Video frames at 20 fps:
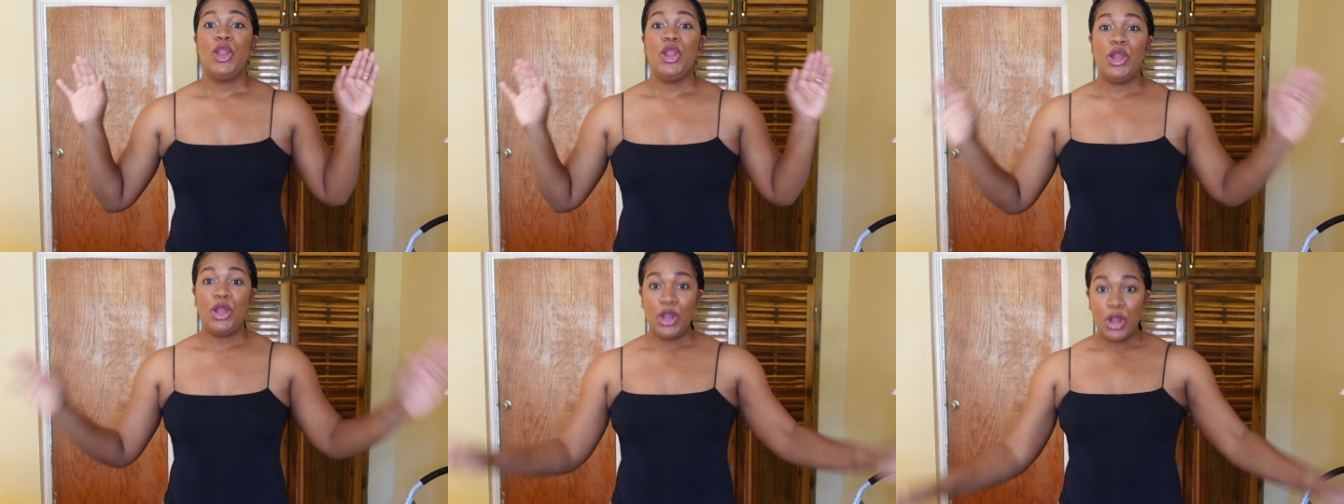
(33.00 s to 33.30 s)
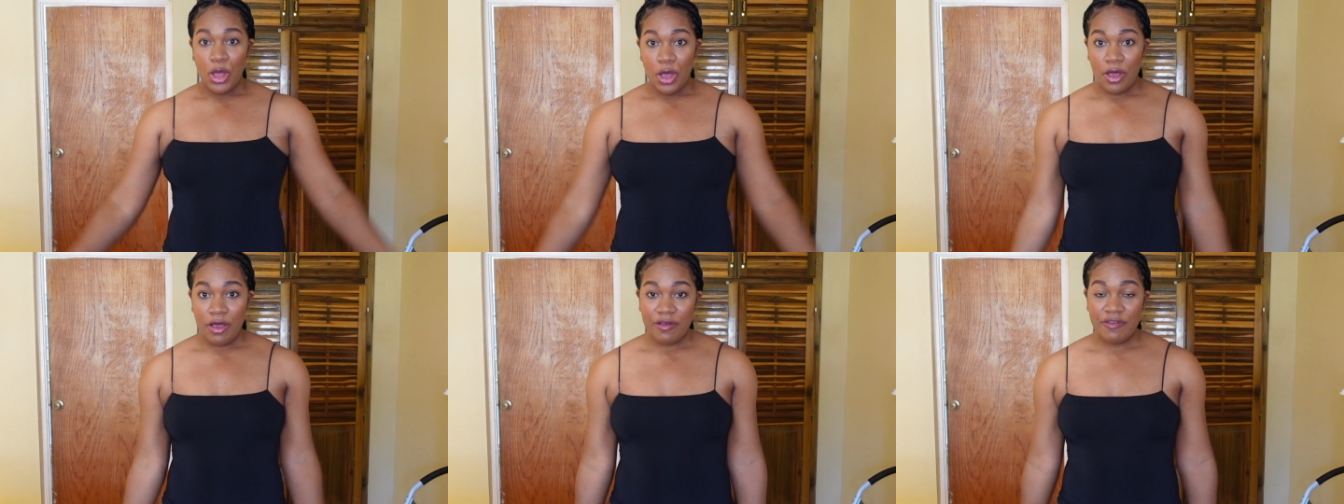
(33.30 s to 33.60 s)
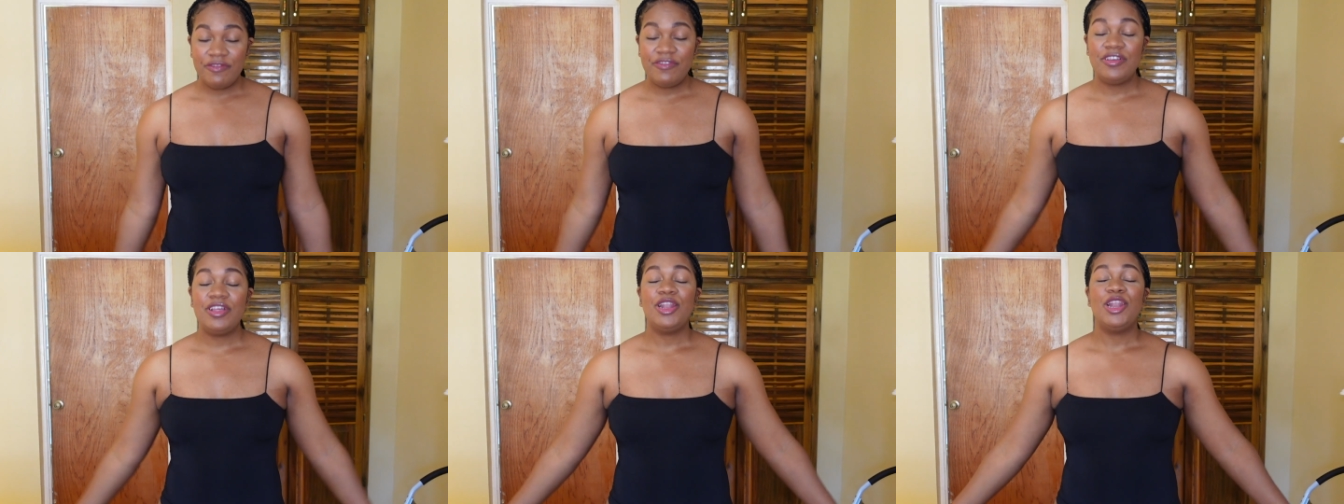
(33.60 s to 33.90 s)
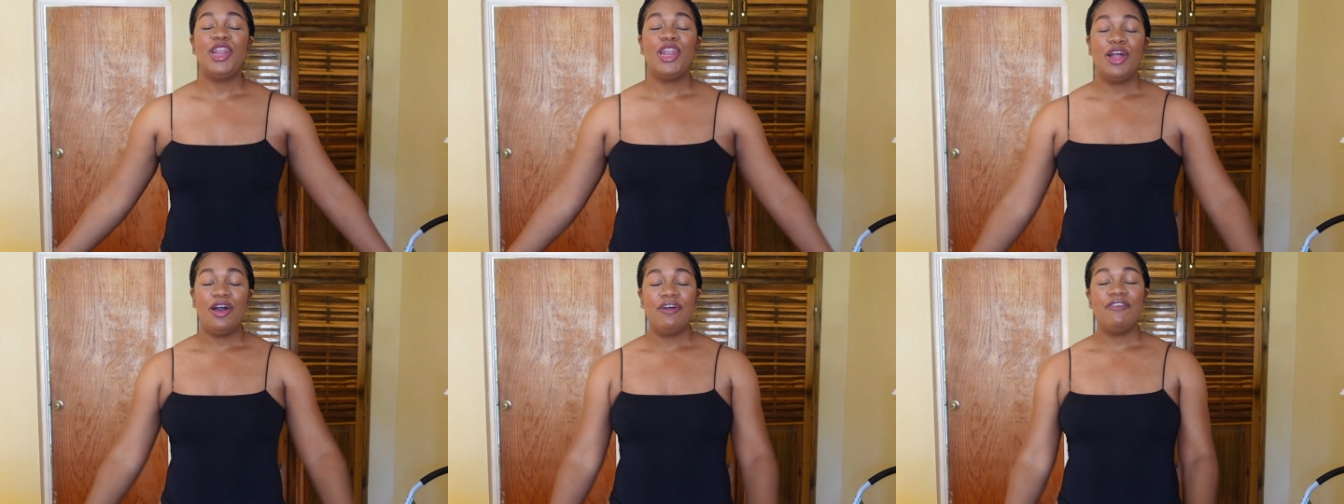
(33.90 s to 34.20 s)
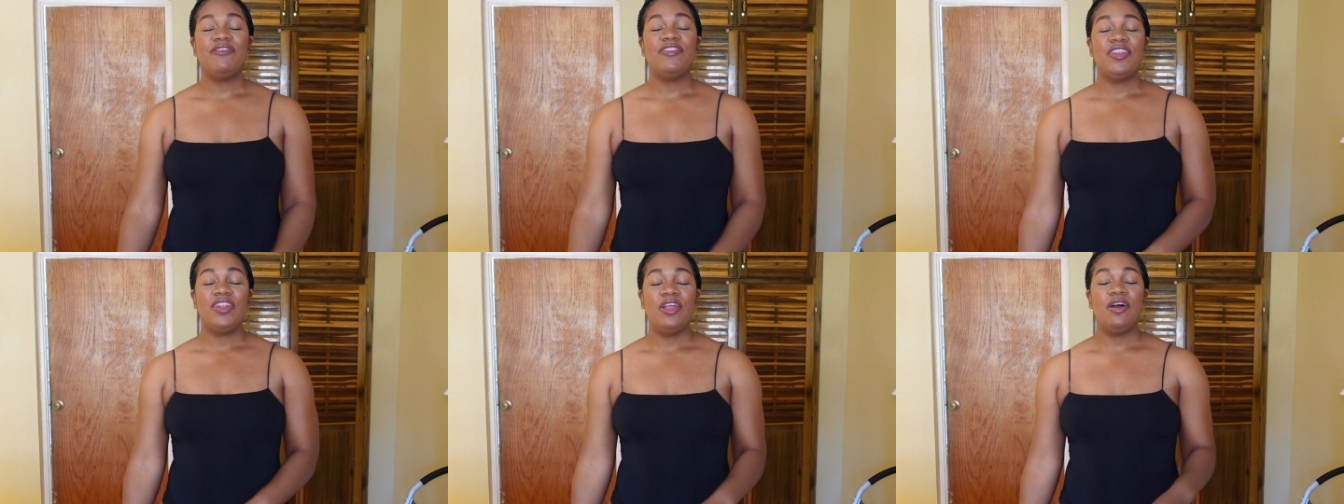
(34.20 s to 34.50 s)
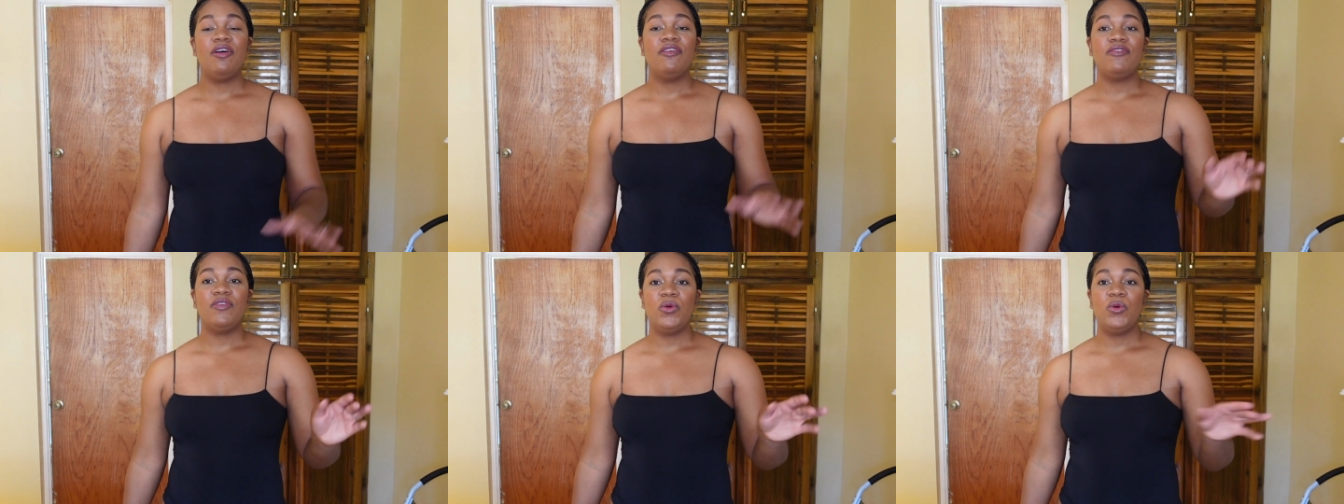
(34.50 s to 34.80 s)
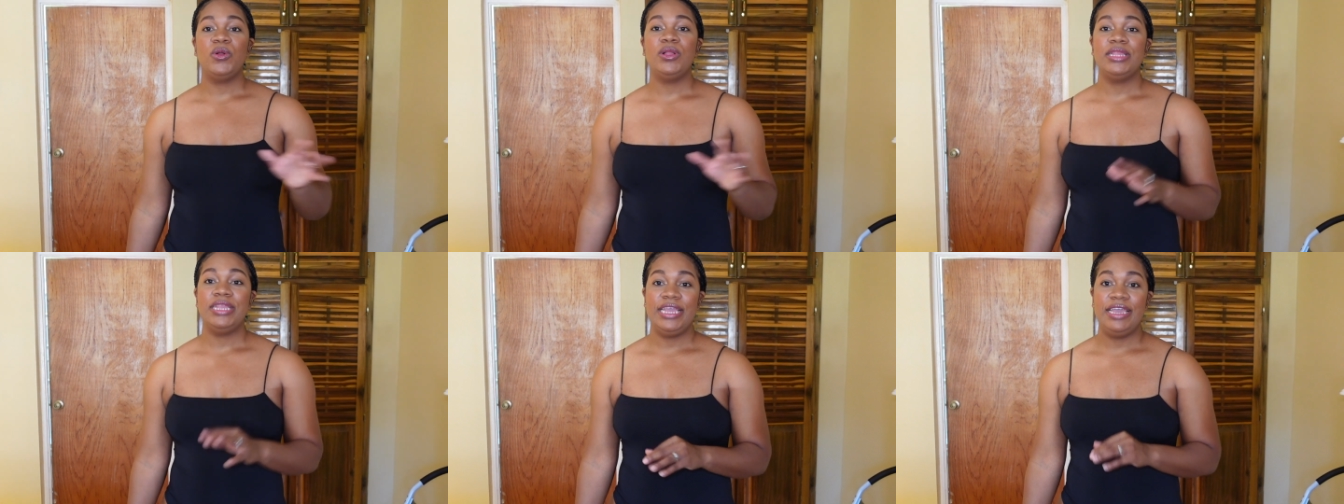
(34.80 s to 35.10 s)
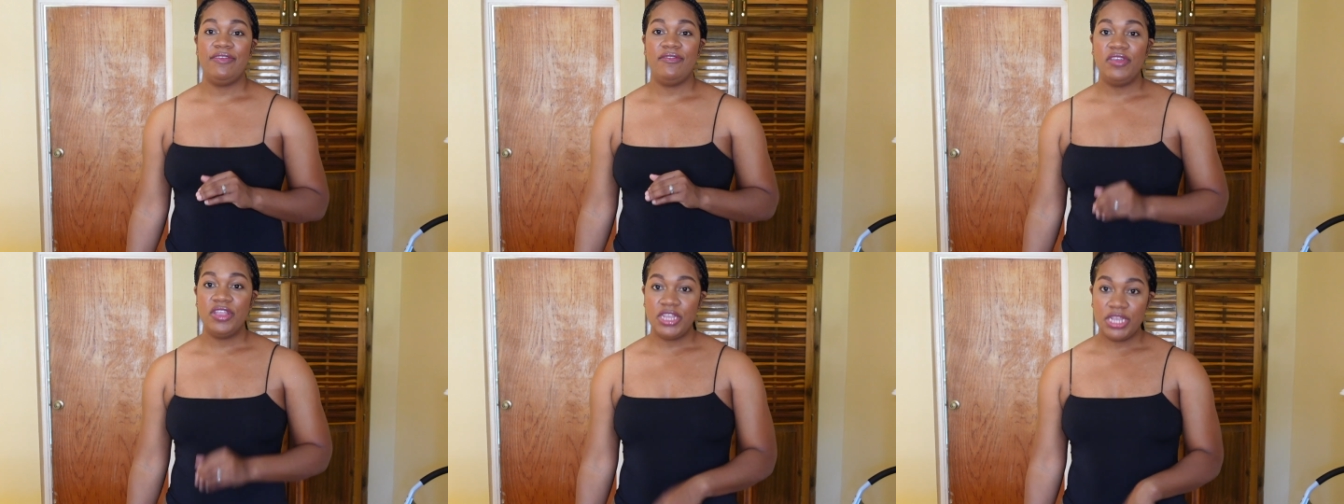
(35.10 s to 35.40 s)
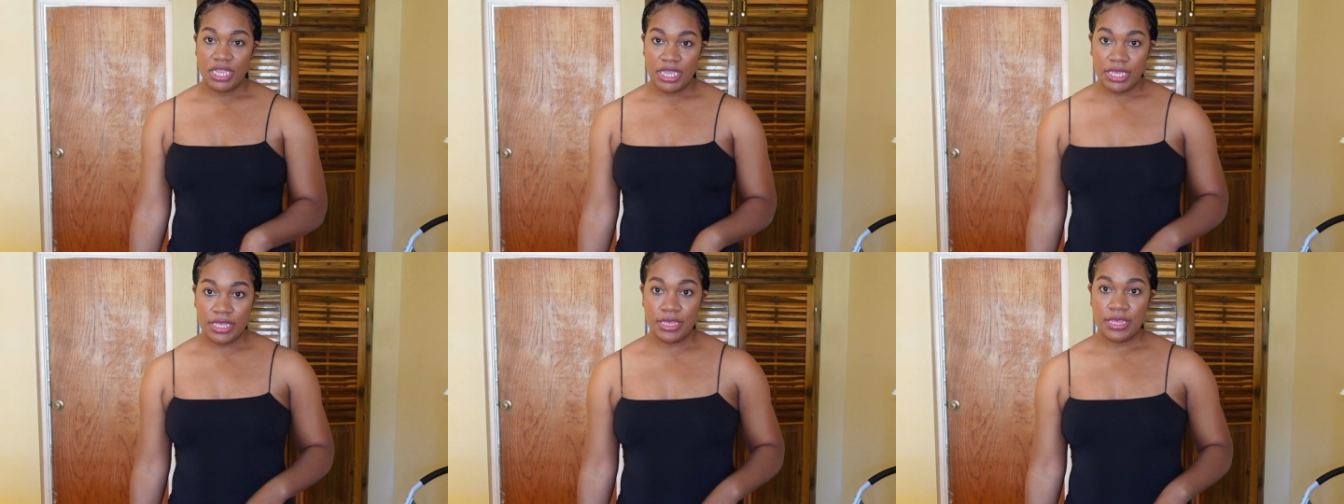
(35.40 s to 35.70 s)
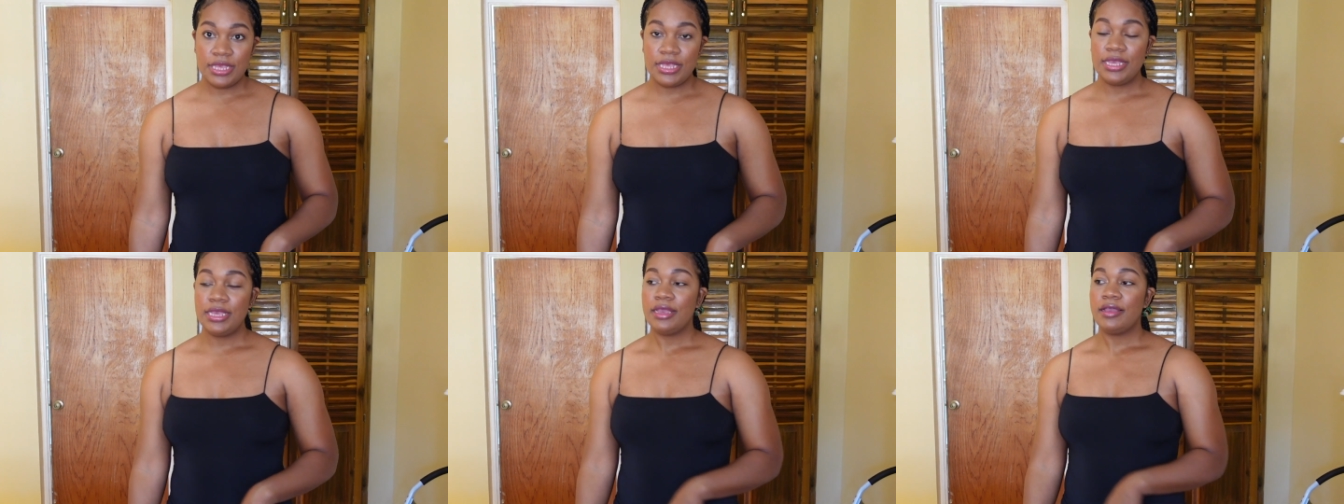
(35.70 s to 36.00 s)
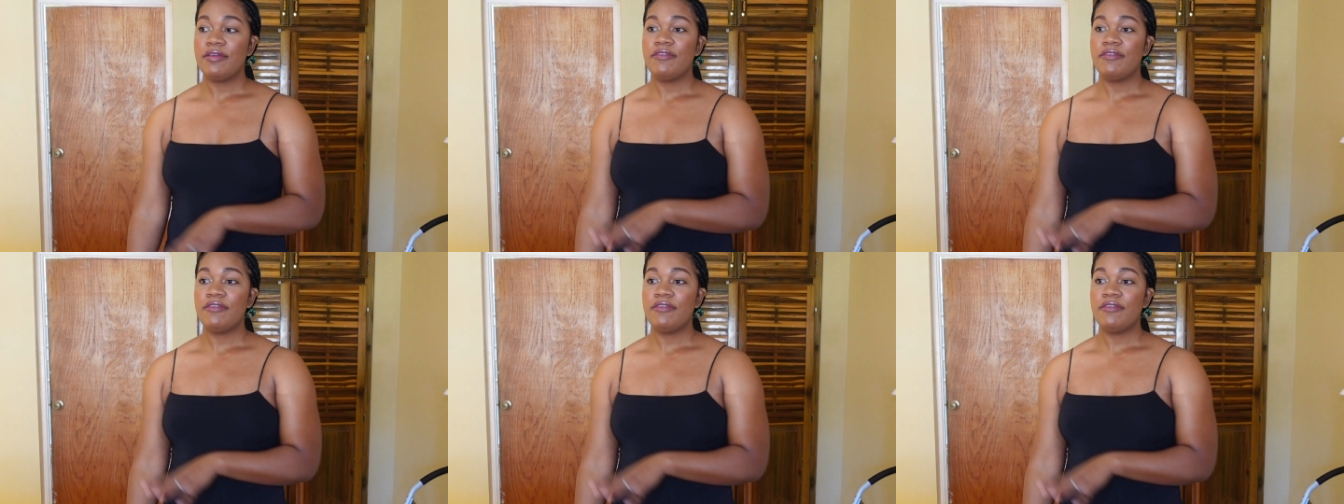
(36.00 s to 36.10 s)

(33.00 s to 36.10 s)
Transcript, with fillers: Love, love, love Old Navy jeans.